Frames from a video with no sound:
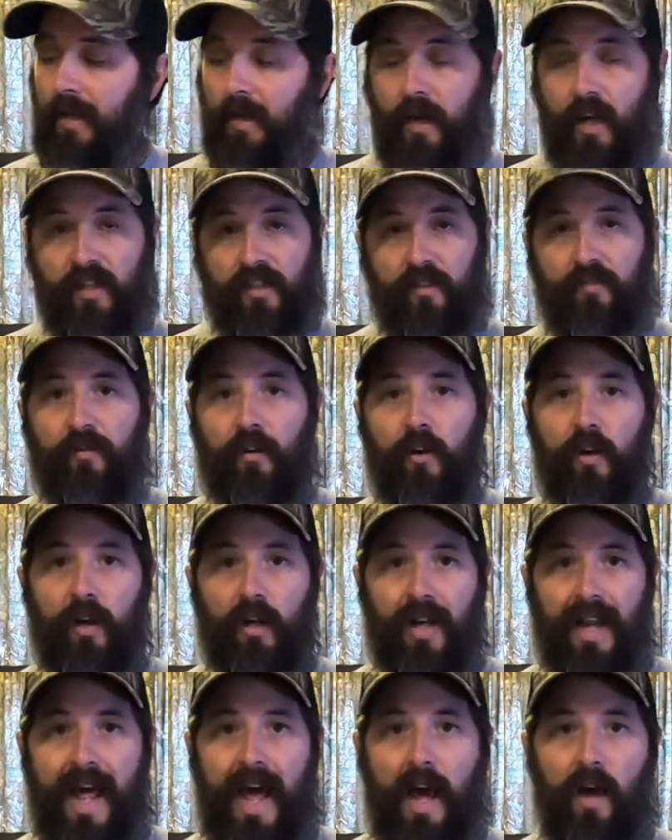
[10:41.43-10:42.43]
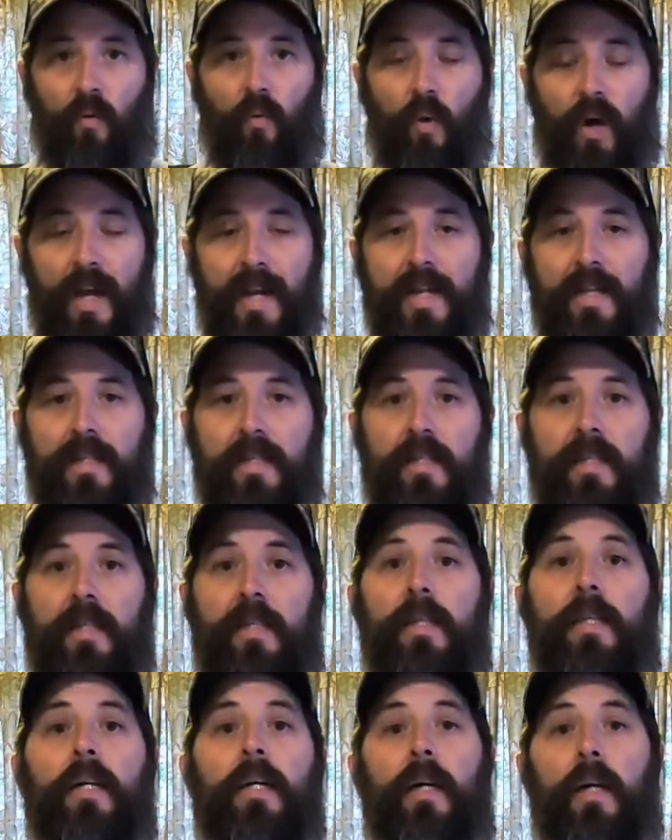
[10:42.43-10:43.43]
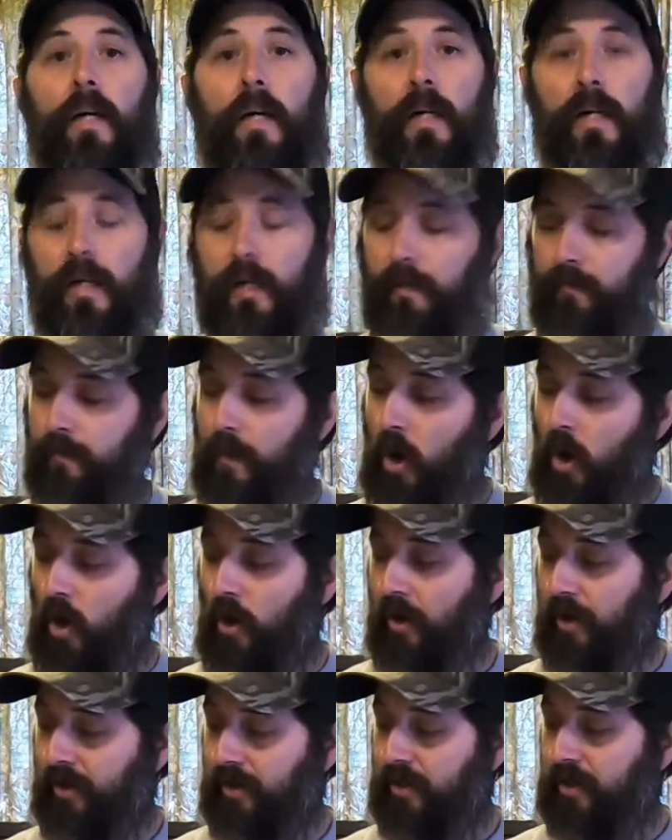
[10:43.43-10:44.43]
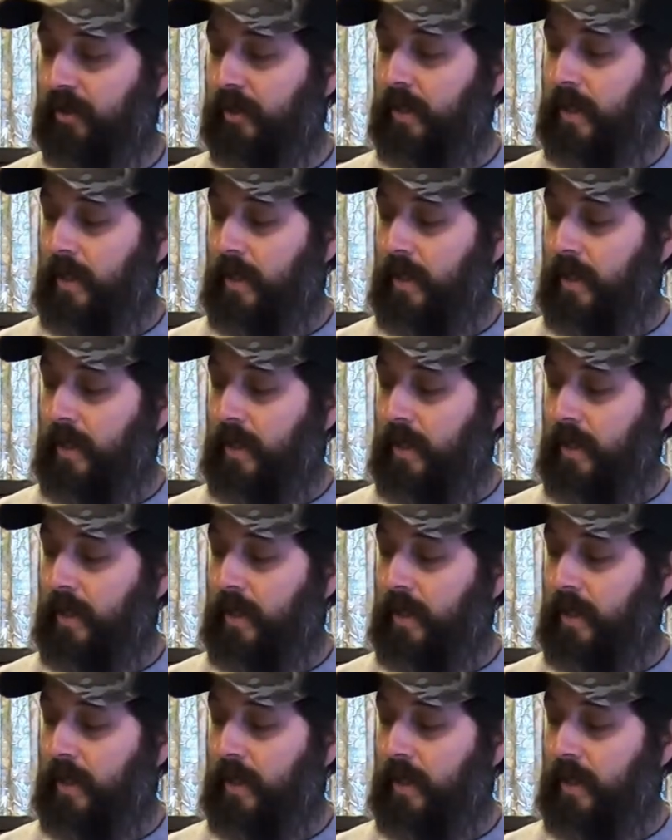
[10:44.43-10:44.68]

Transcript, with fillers: It's a very lightweight um, harness.